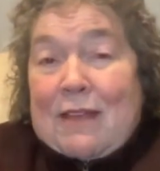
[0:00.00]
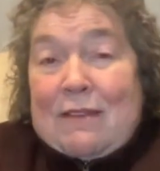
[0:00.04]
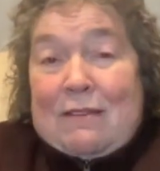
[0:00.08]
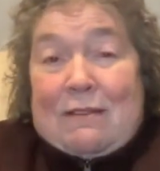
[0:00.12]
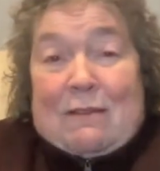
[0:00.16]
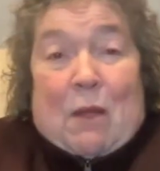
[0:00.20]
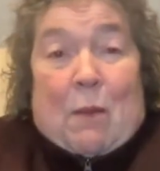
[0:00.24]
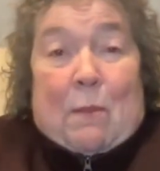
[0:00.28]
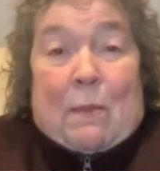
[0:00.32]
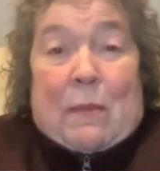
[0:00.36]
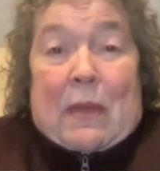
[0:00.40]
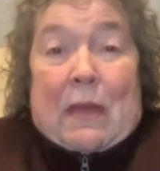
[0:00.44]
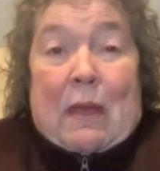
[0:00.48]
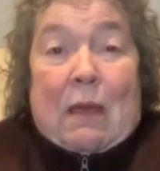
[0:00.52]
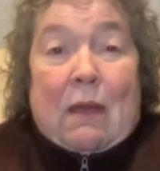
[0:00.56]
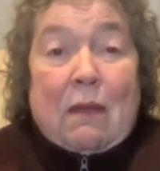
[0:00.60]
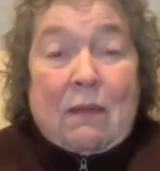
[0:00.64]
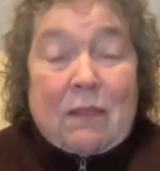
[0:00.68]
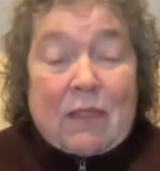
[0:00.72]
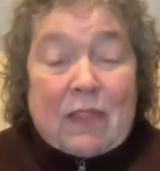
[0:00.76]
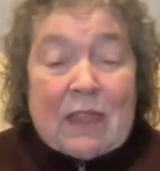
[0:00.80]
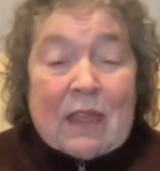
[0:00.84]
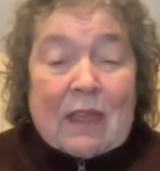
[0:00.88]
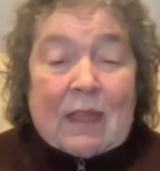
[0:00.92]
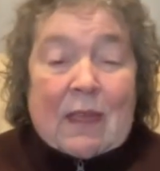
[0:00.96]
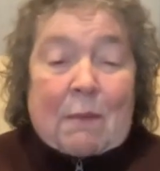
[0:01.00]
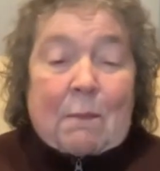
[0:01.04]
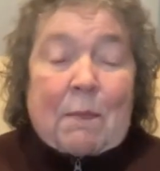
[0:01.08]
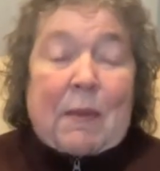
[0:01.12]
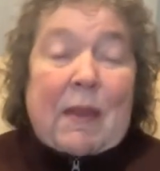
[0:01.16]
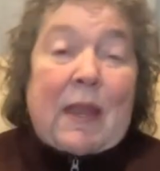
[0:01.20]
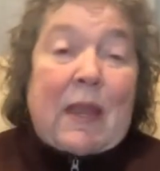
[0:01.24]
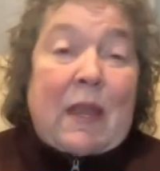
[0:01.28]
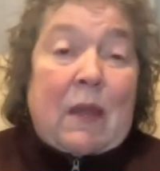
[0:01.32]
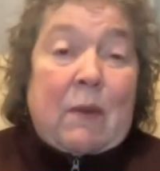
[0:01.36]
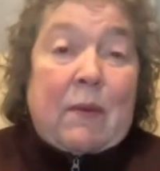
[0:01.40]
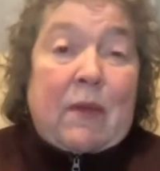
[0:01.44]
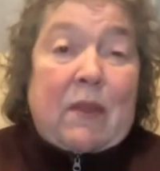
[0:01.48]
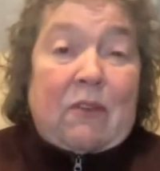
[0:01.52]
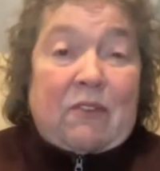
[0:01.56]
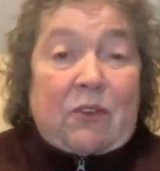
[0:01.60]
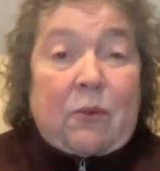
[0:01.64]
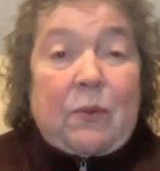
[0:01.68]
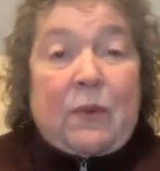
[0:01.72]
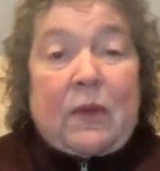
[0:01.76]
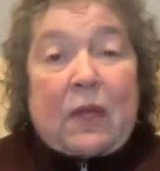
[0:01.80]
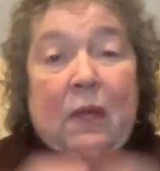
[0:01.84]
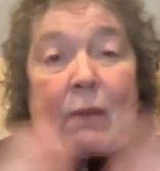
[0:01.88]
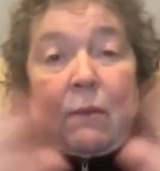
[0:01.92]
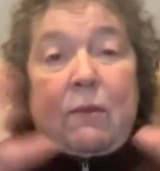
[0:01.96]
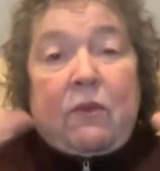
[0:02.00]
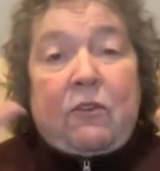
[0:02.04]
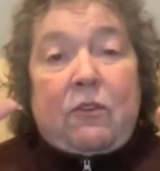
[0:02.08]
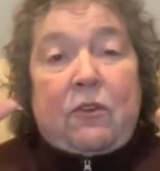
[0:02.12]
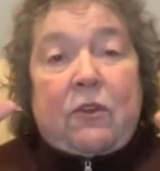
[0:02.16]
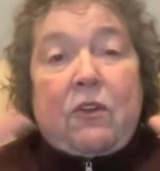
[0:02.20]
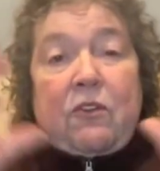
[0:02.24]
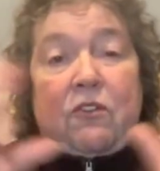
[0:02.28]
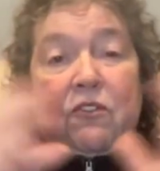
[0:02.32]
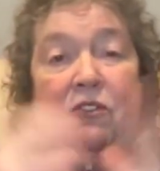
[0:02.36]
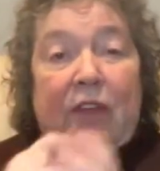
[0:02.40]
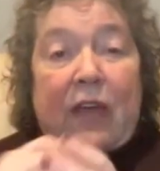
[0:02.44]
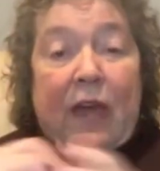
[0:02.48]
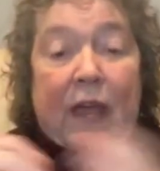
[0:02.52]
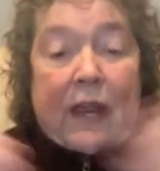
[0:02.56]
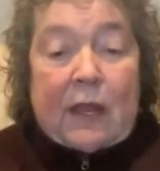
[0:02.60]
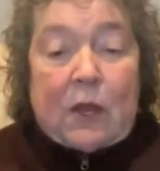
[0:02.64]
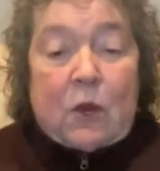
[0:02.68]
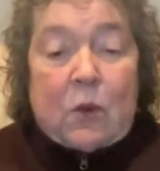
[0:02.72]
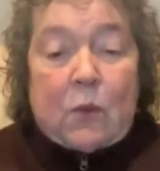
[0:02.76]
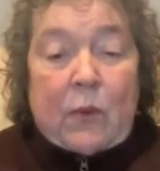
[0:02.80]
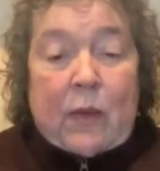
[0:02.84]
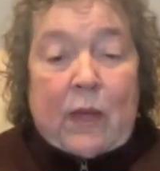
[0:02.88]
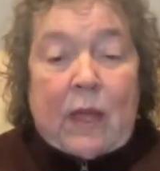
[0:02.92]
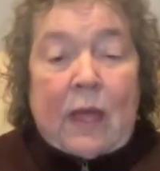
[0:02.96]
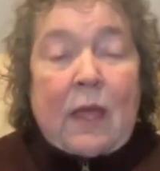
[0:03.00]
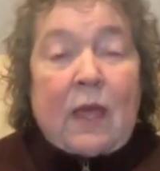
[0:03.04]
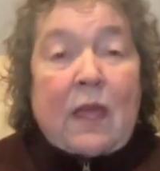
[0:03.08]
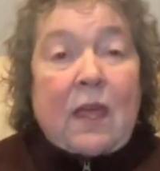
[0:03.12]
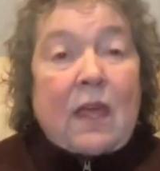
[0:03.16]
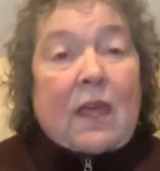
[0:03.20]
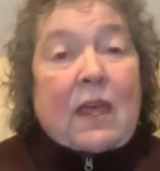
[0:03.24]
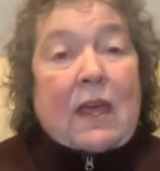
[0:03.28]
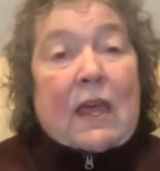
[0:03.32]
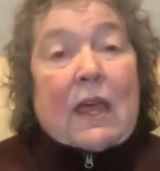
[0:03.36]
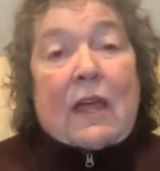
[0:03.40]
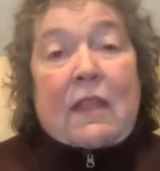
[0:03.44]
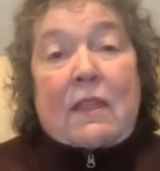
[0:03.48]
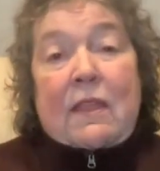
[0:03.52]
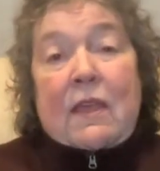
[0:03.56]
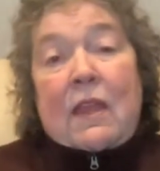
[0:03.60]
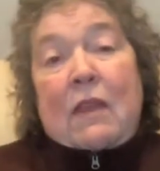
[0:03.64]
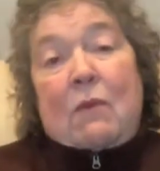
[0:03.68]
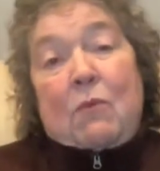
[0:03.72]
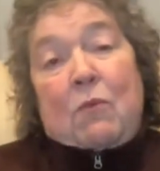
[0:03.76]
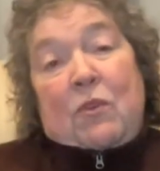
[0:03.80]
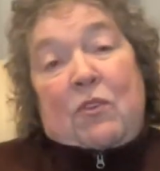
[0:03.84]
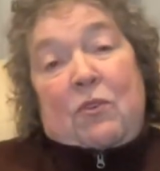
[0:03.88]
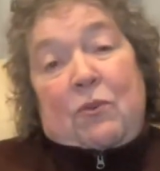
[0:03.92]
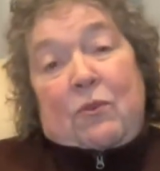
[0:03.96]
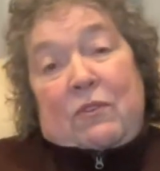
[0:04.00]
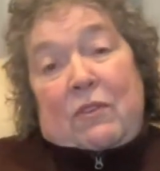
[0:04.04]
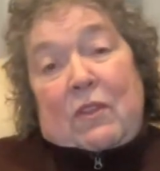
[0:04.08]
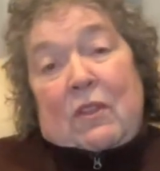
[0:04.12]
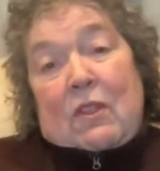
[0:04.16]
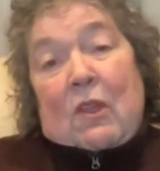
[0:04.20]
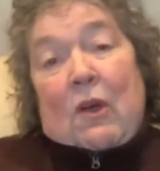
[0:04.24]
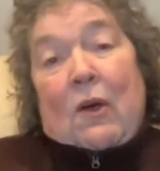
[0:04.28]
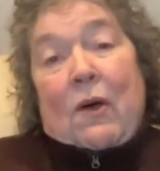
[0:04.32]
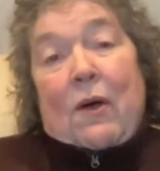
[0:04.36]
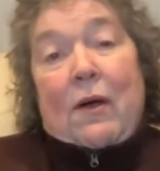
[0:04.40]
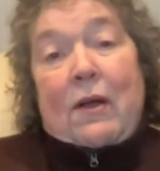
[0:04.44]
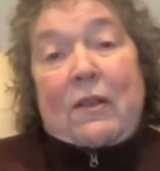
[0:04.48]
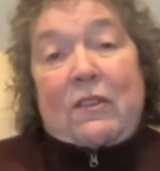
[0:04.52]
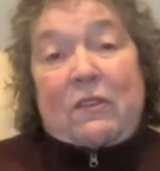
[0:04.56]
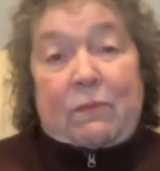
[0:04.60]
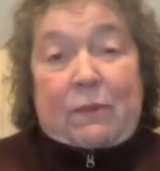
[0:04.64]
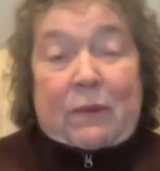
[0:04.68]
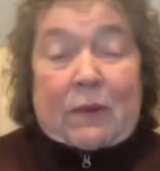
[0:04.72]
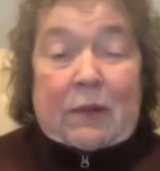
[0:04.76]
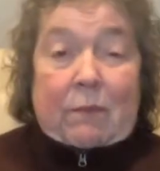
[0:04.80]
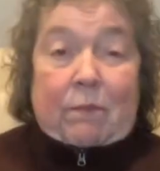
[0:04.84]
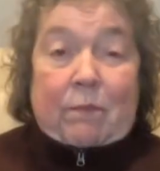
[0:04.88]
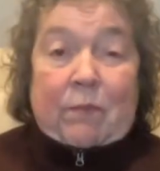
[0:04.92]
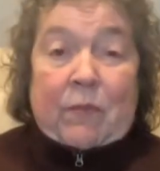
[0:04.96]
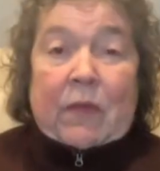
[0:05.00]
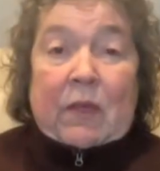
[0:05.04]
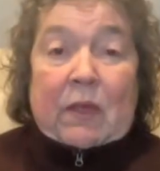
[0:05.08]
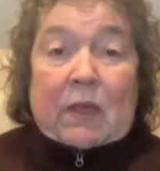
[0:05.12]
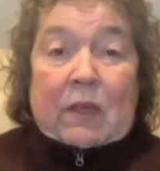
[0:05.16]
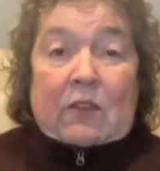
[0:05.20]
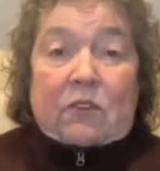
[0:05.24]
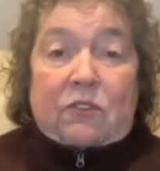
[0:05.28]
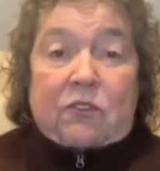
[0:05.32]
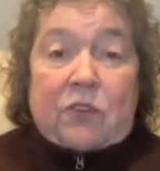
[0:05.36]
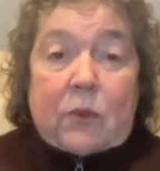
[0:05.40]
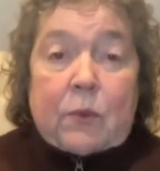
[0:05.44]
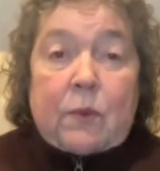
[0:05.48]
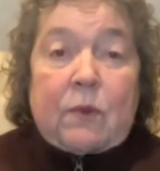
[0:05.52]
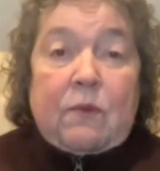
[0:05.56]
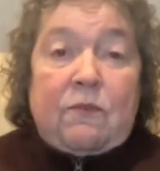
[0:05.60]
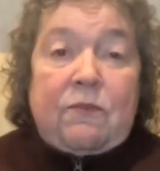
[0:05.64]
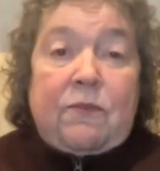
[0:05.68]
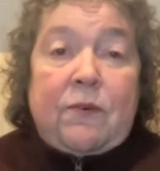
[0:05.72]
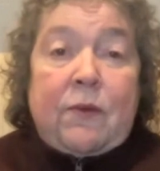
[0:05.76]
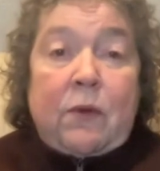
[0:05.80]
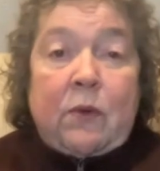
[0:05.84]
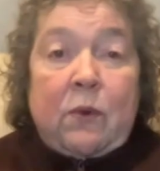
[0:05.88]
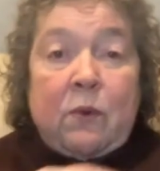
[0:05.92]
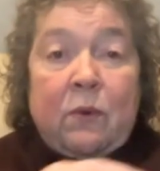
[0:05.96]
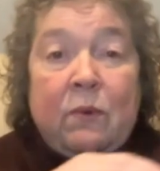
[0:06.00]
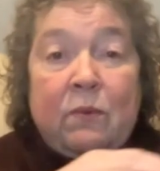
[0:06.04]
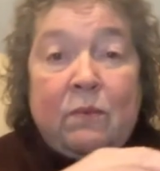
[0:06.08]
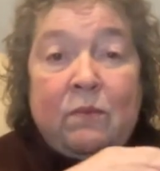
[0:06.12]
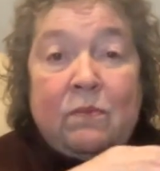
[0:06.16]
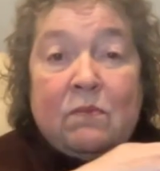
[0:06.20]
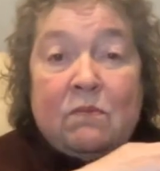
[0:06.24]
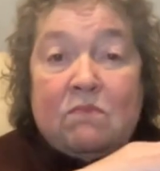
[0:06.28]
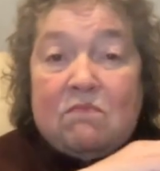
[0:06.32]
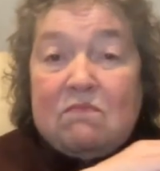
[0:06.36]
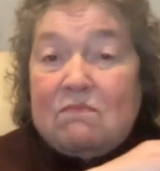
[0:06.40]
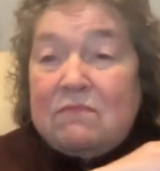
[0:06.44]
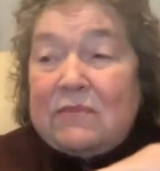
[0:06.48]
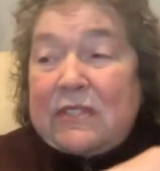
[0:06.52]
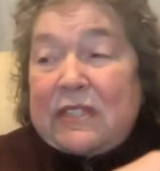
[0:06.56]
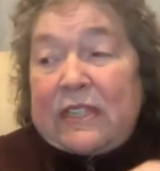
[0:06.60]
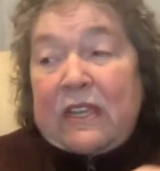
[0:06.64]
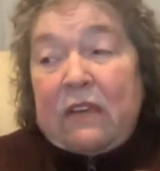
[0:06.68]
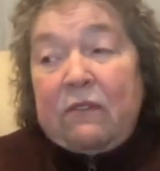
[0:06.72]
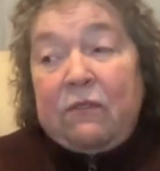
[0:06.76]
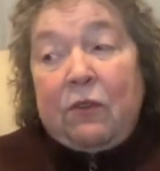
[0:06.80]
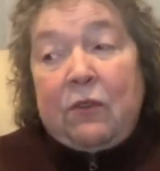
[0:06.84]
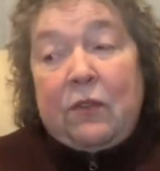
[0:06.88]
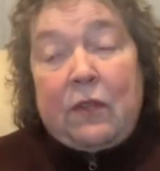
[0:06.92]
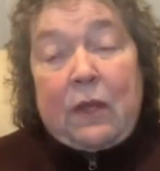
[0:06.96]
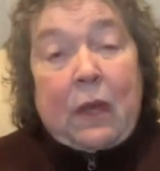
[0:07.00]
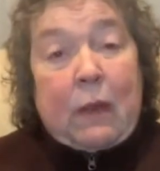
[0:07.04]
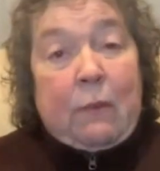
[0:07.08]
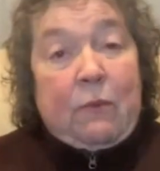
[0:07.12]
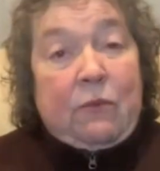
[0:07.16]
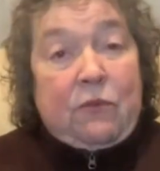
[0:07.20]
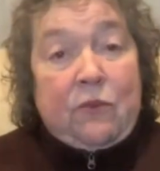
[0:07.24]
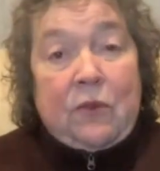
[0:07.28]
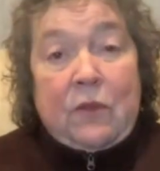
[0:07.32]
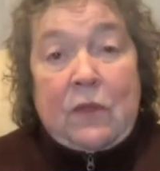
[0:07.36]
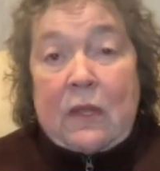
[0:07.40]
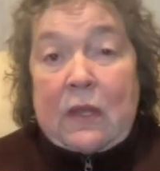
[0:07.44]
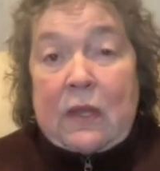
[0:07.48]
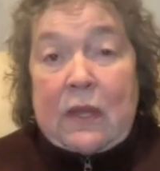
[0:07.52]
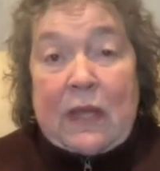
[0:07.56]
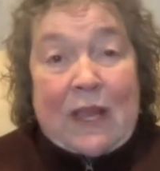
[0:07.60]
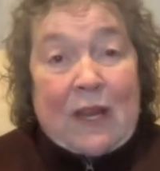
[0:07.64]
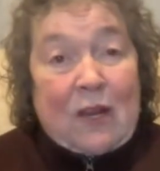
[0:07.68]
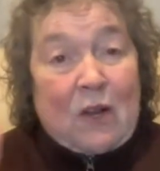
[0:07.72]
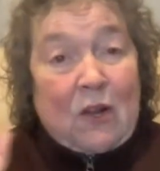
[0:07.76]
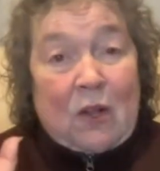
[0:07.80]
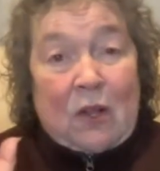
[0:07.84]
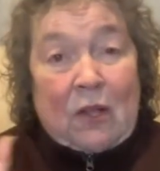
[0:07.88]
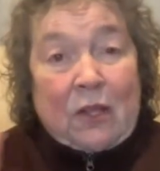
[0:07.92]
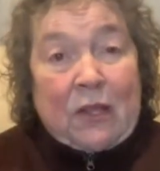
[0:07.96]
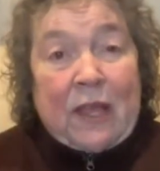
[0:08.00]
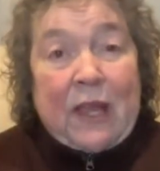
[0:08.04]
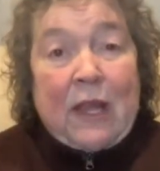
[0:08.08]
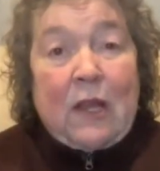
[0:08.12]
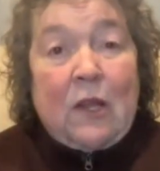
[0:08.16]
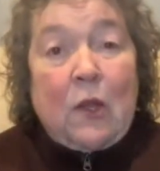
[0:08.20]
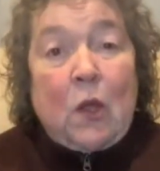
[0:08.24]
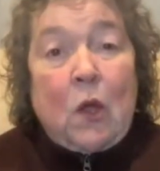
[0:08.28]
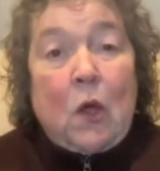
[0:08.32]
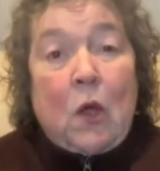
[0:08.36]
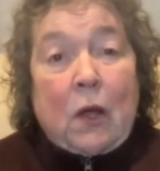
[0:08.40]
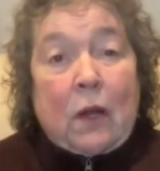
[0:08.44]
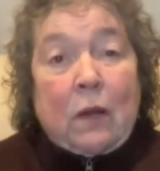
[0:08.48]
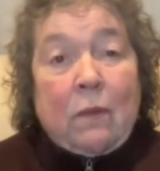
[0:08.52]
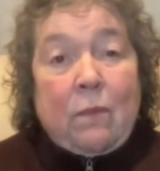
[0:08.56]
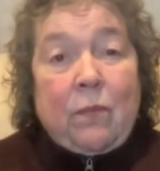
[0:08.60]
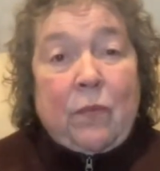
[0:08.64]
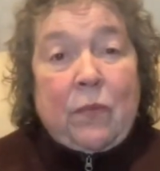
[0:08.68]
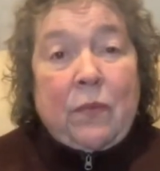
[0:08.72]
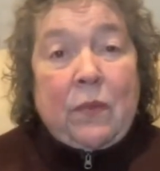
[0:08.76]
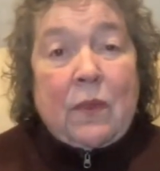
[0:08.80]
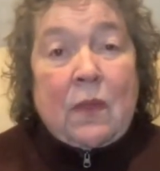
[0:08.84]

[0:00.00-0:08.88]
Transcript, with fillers: that's not me. But anyway, she would come and start chatting away. And then when she was in the hospital, she would phone several times during the night, all night long.